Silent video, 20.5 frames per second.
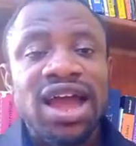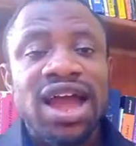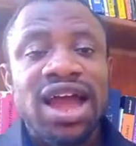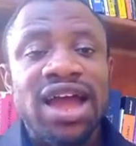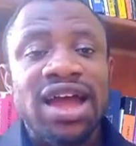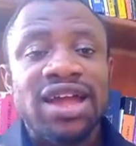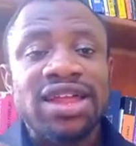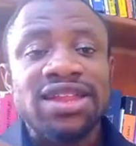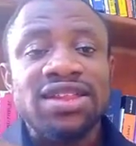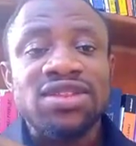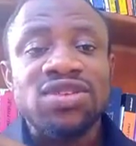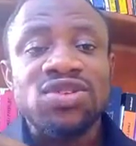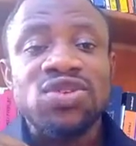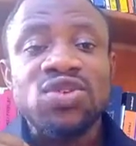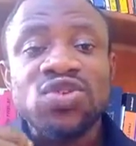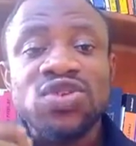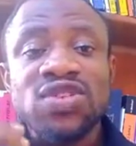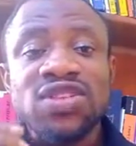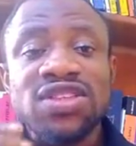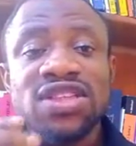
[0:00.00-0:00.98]
And
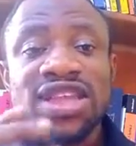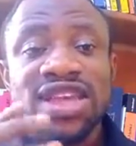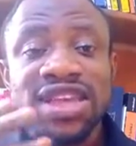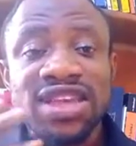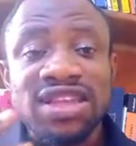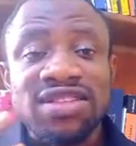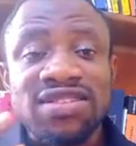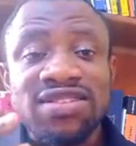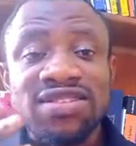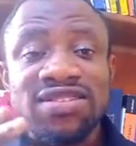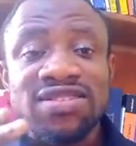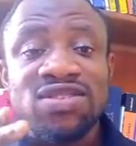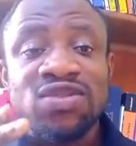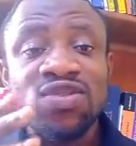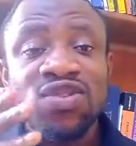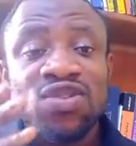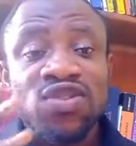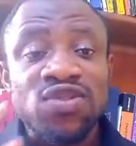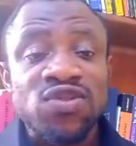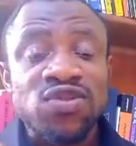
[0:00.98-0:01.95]
those things,
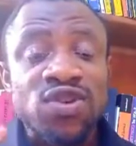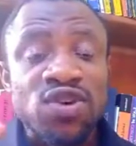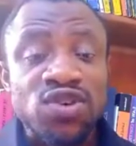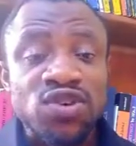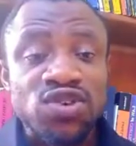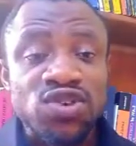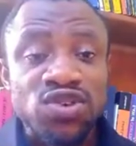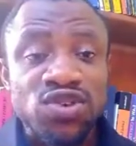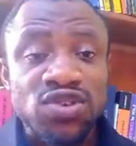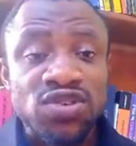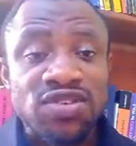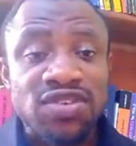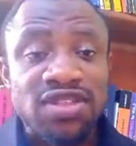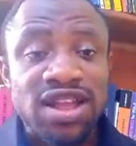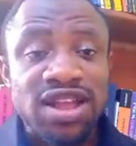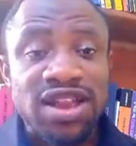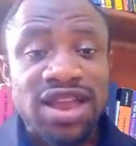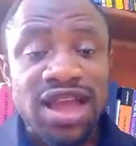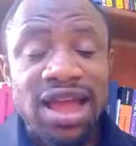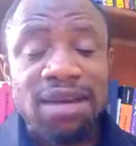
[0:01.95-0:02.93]
those functions
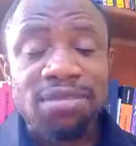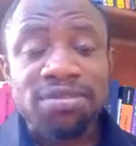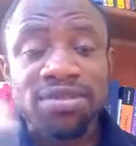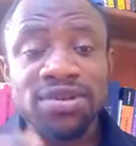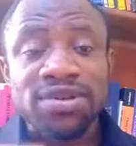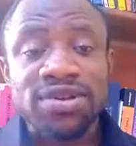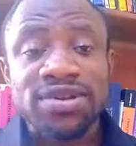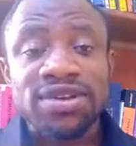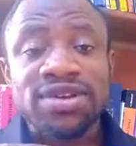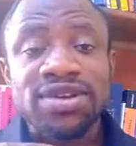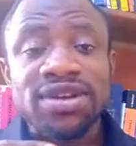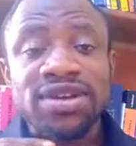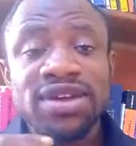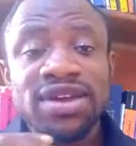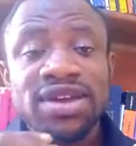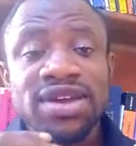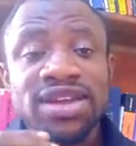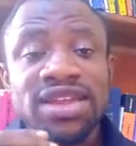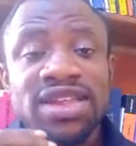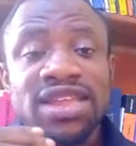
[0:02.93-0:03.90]
that happen,
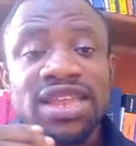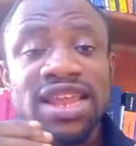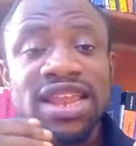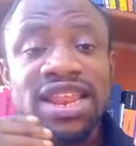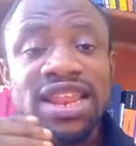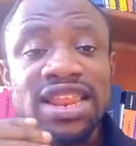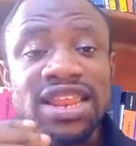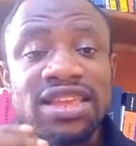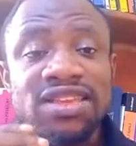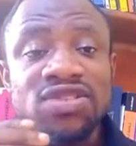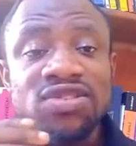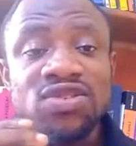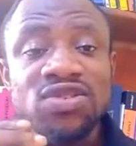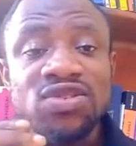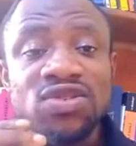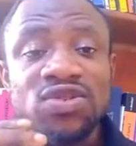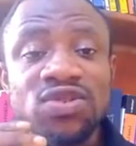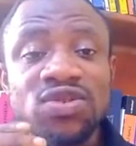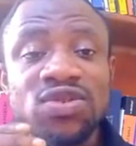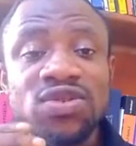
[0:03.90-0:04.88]
they lead
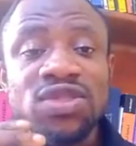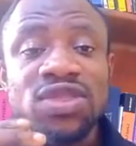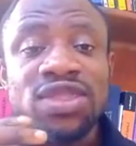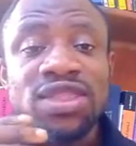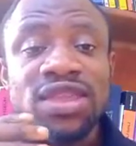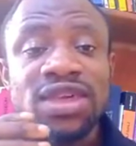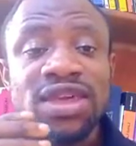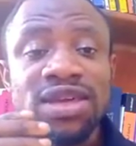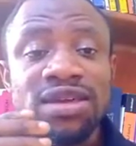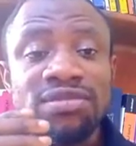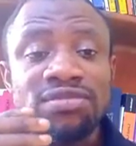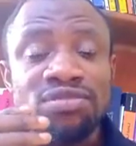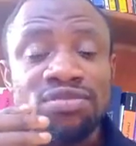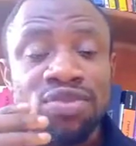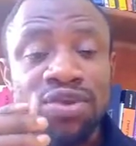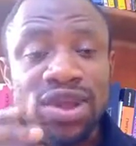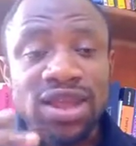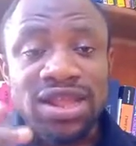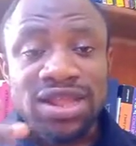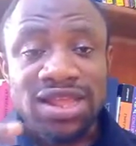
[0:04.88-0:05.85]
to the
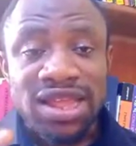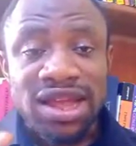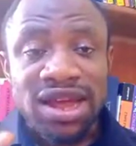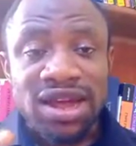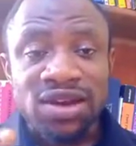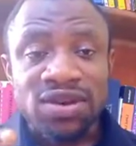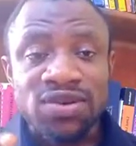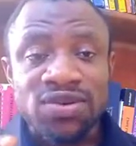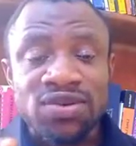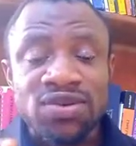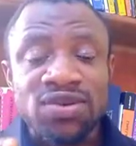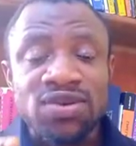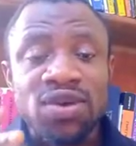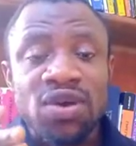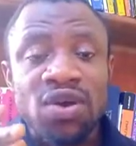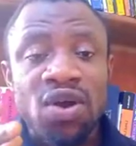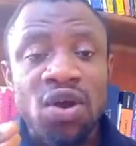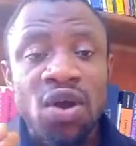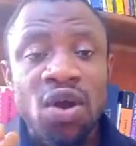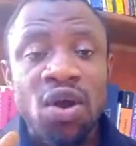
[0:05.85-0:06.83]
breakdown
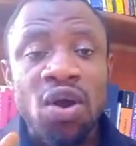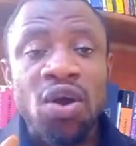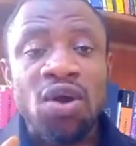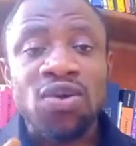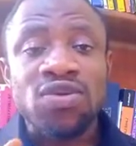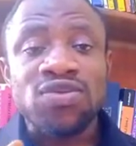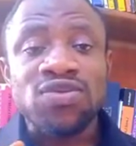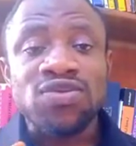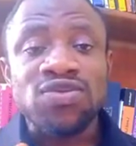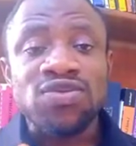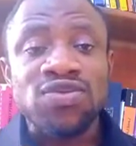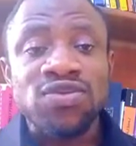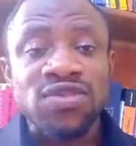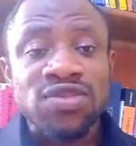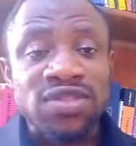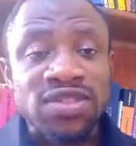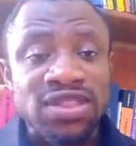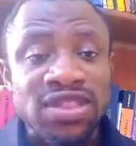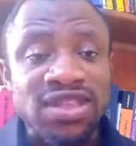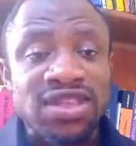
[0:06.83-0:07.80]
of
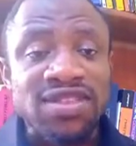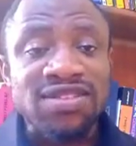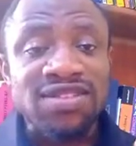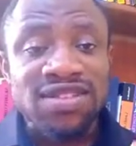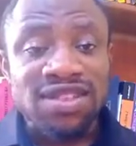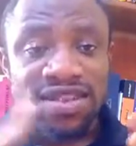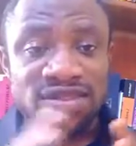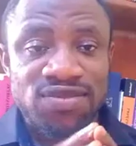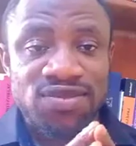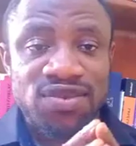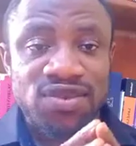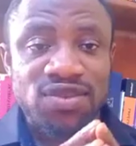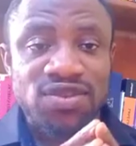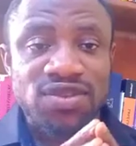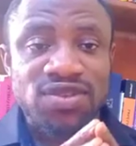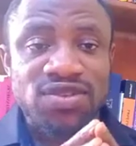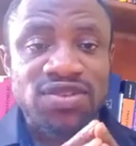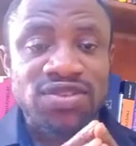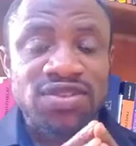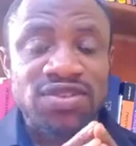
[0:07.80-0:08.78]
these
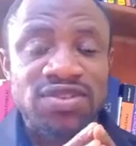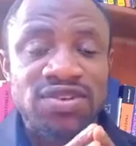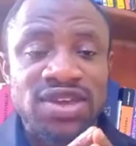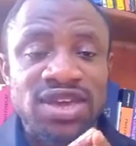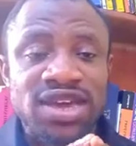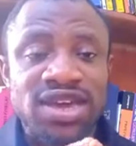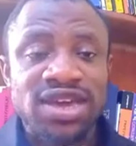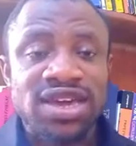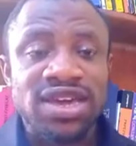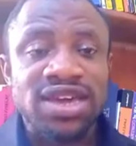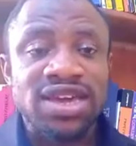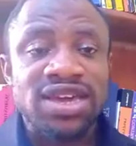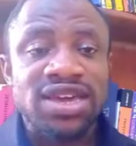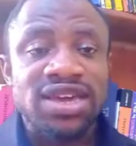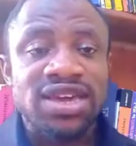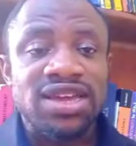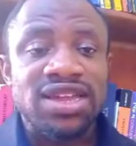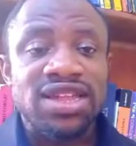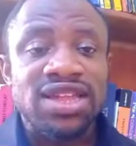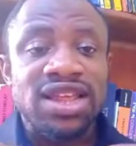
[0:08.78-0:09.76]
nephrons. Okay,
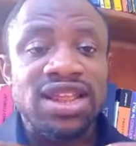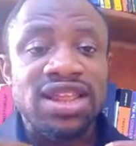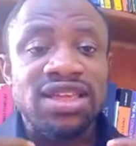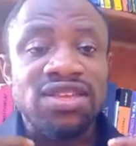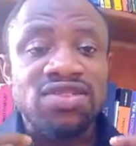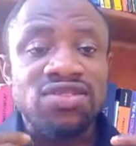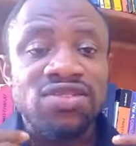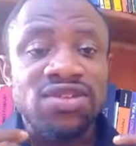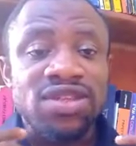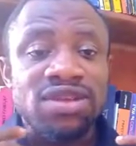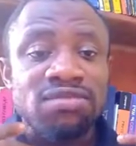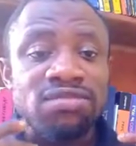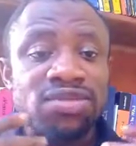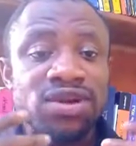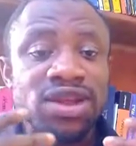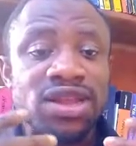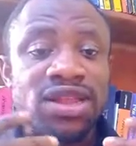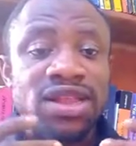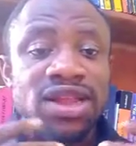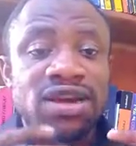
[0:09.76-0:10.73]
they lead to the
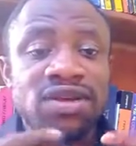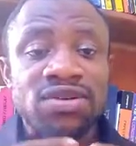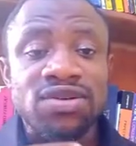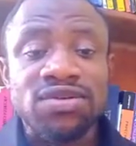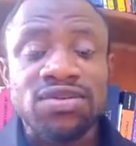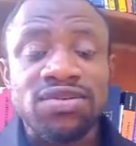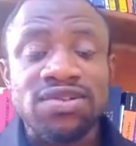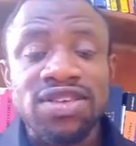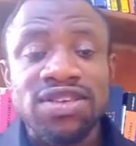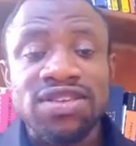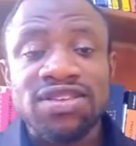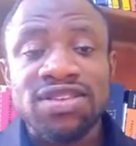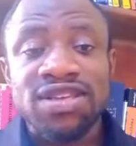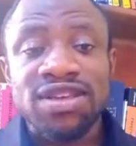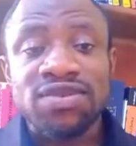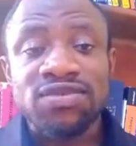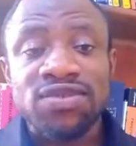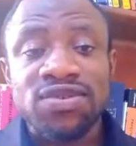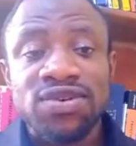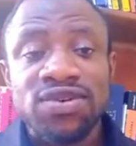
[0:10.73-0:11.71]
breakdown of these
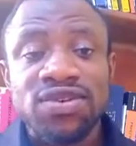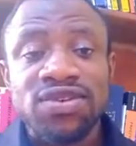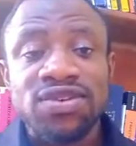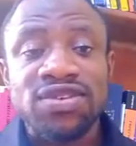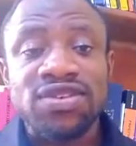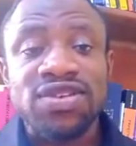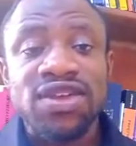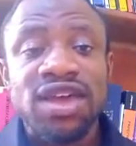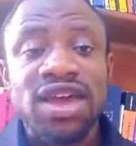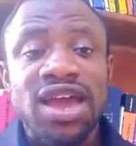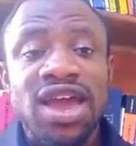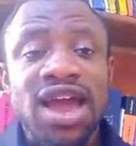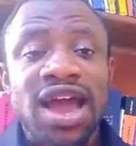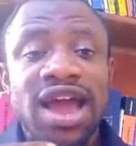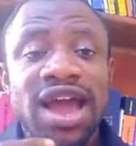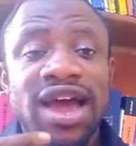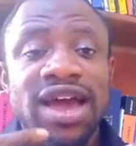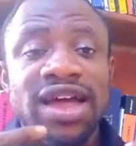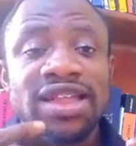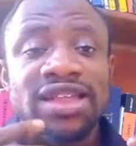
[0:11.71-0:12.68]
nephrons,
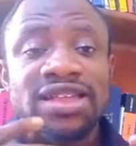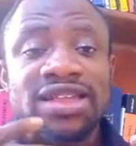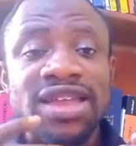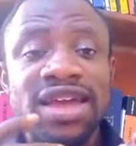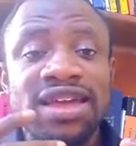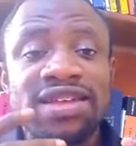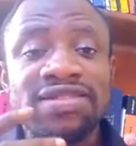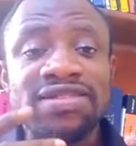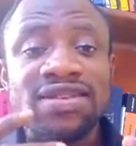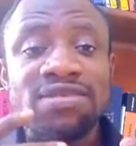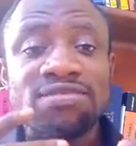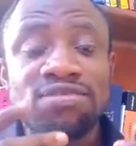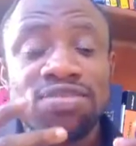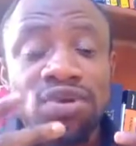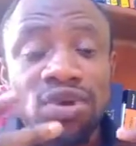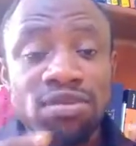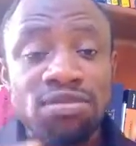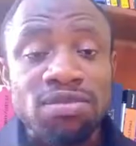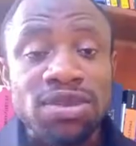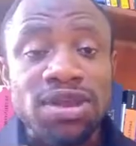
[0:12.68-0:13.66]
and there's a
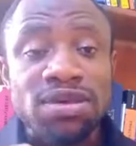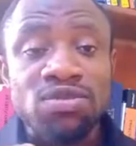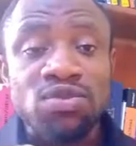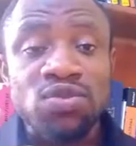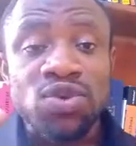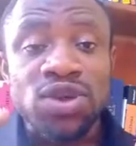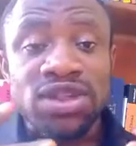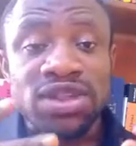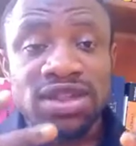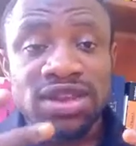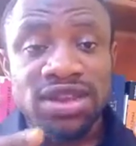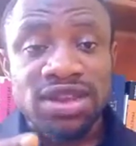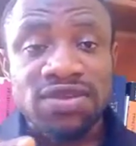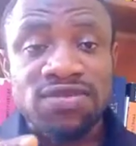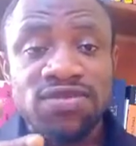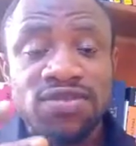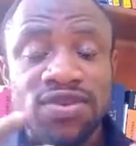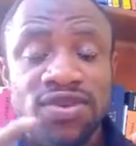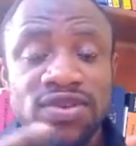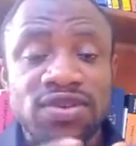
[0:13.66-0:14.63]
problem with the
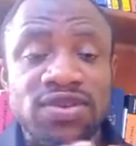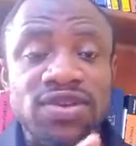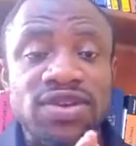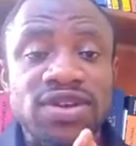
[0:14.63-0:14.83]
nephron.